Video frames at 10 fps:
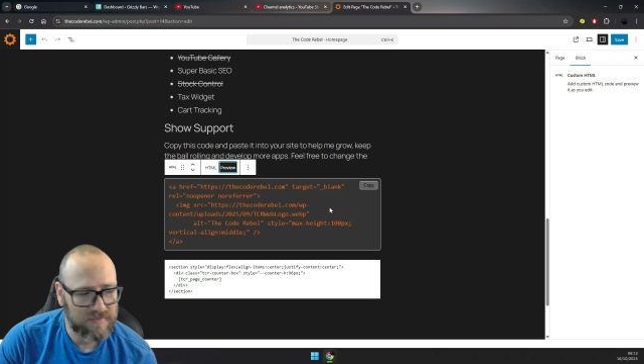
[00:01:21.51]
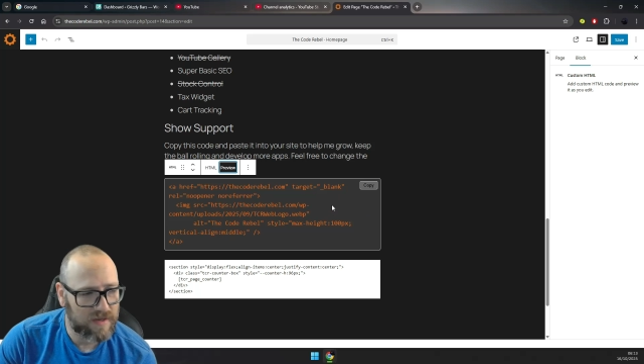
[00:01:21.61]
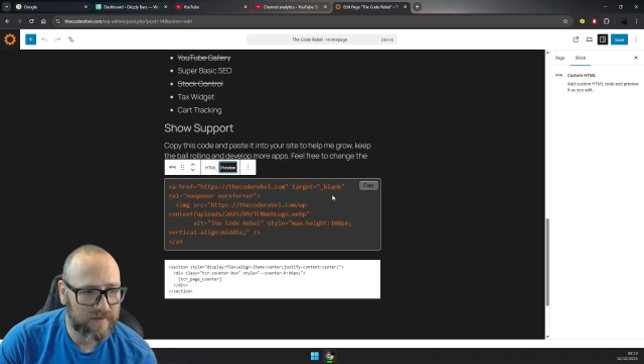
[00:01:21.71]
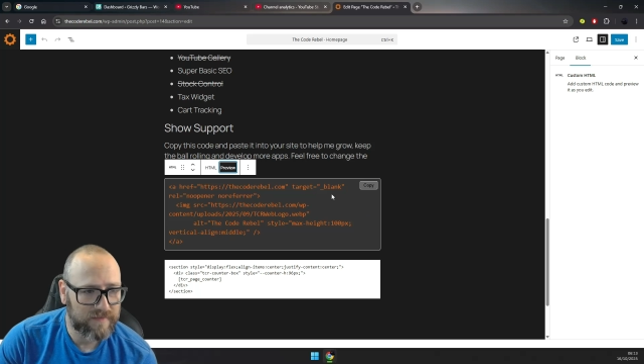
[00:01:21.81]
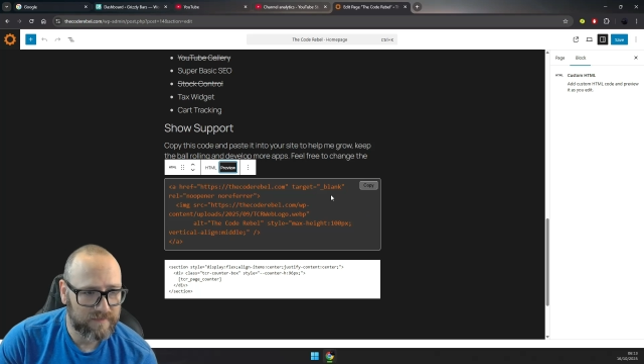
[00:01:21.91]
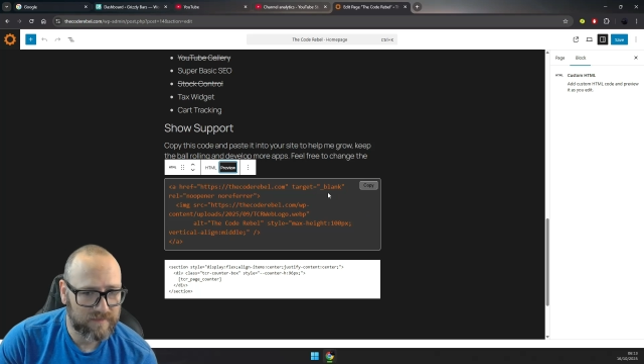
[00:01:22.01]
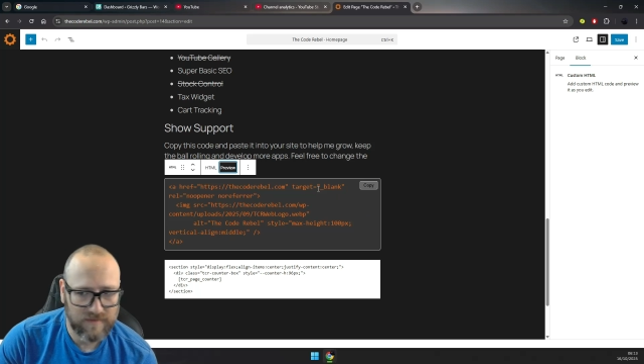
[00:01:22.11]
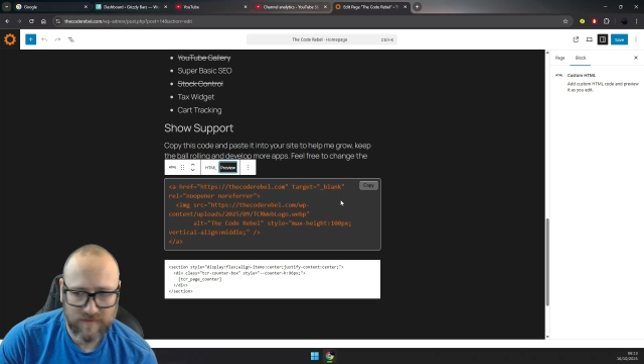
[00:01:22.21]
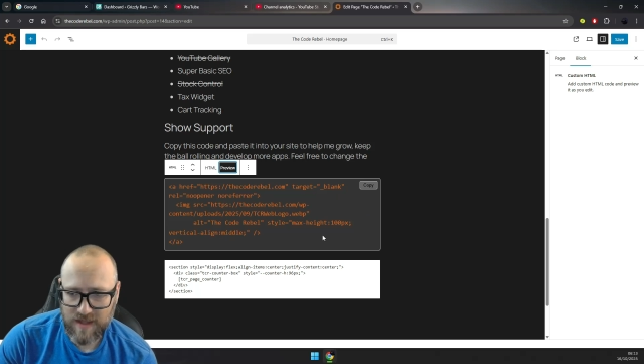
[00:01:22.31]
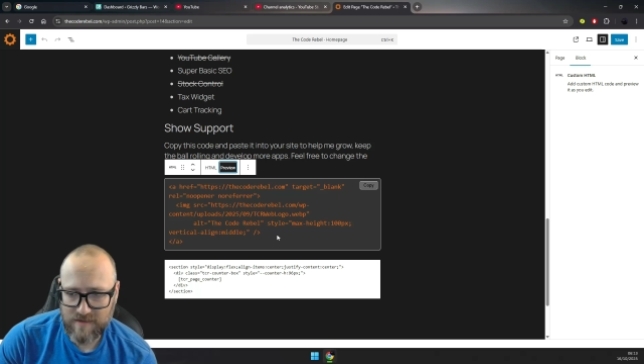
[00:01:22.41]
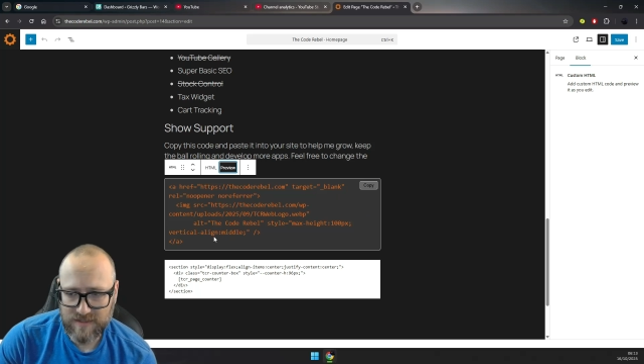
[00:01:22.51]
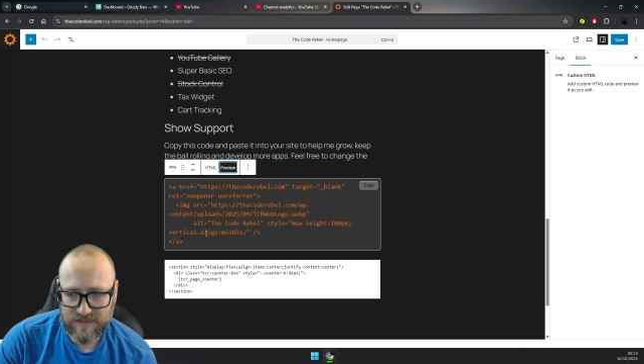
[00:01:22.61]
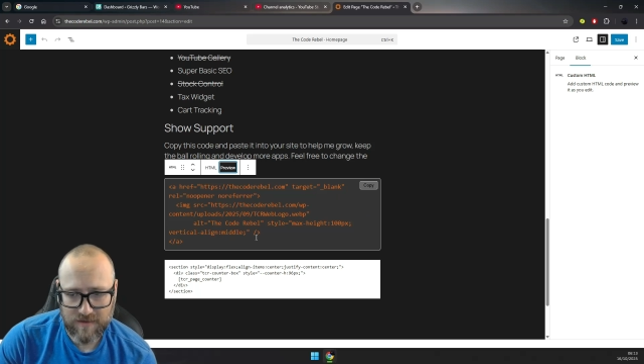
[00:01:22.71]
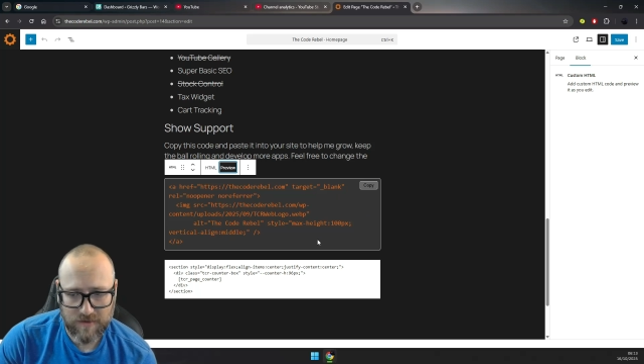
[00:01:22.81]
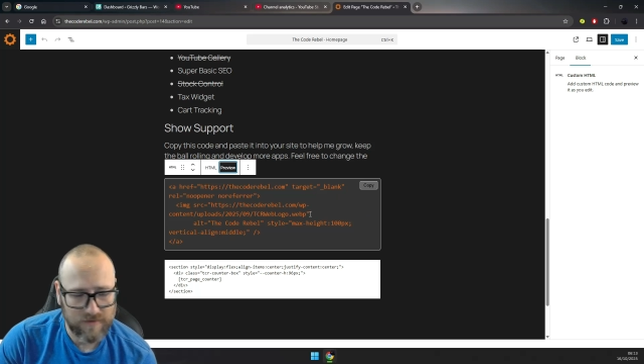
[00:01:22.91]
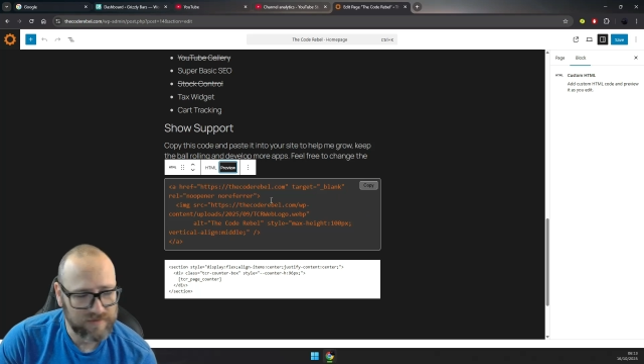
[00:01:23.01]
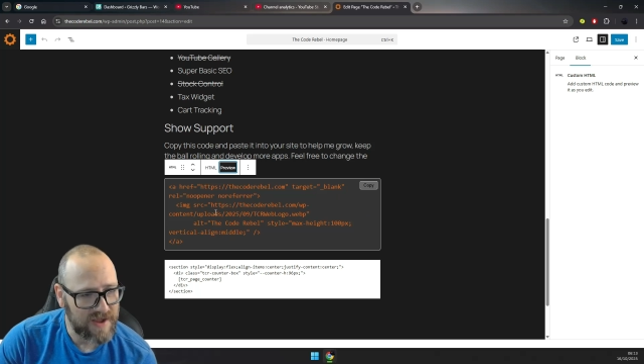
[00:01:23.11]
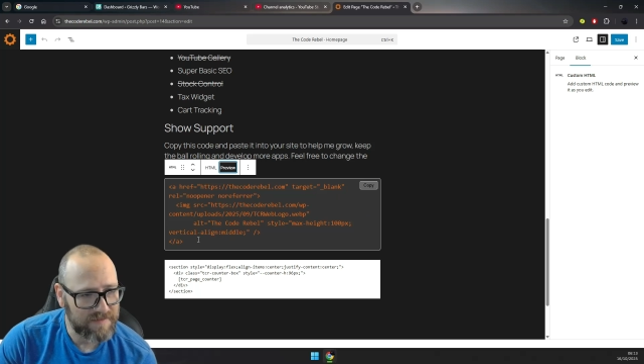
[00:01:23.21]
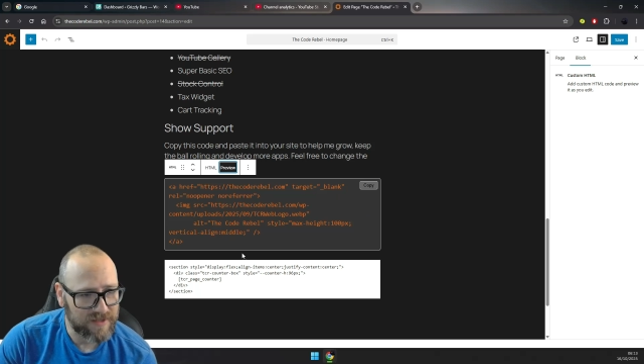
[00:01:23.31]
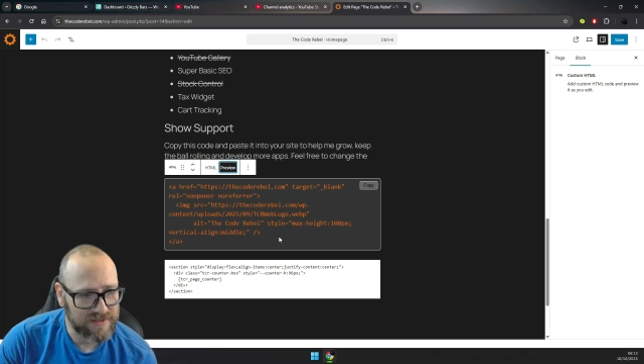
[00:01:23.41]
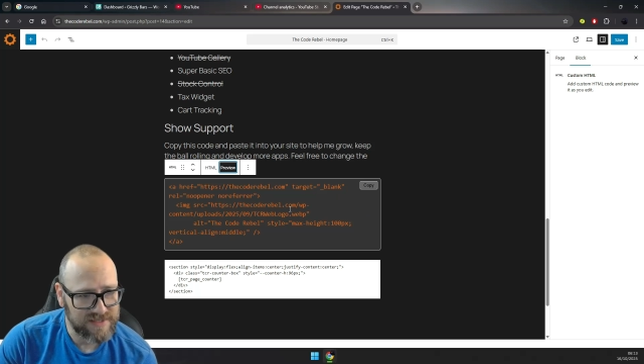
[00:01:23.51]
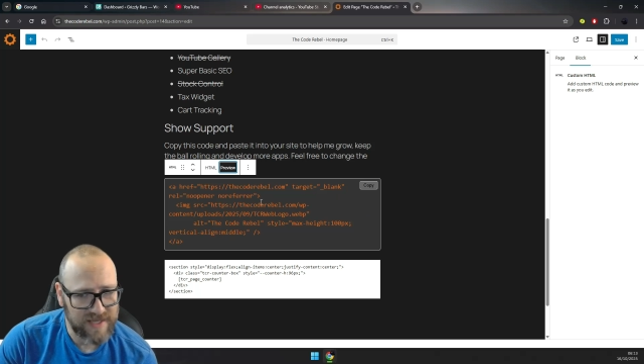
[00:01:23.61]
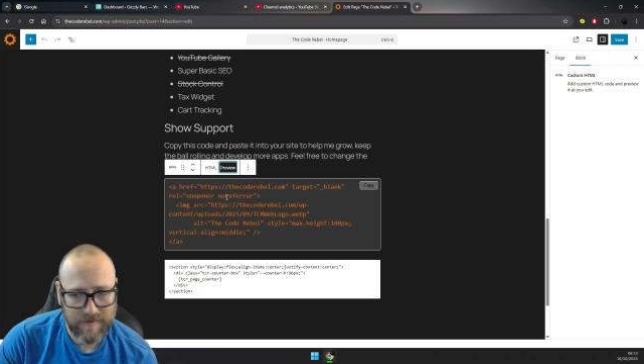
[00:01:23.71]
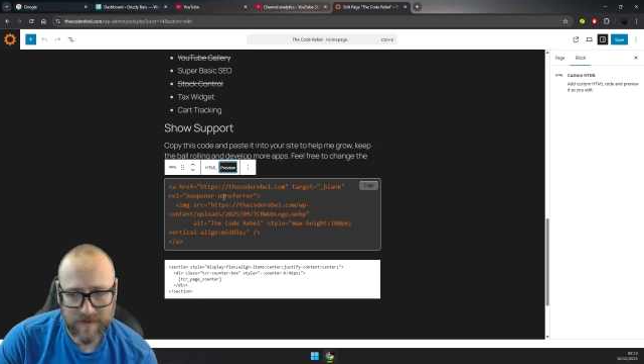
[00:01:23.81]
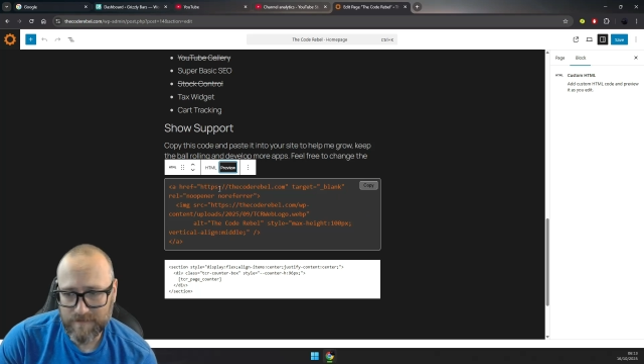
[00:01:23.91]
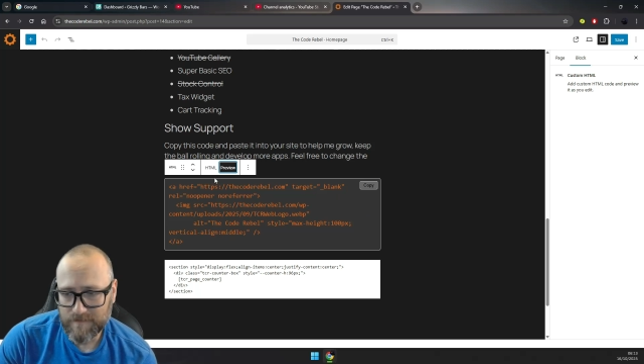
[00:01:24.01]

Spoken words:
and there is your Code Rebel snippet.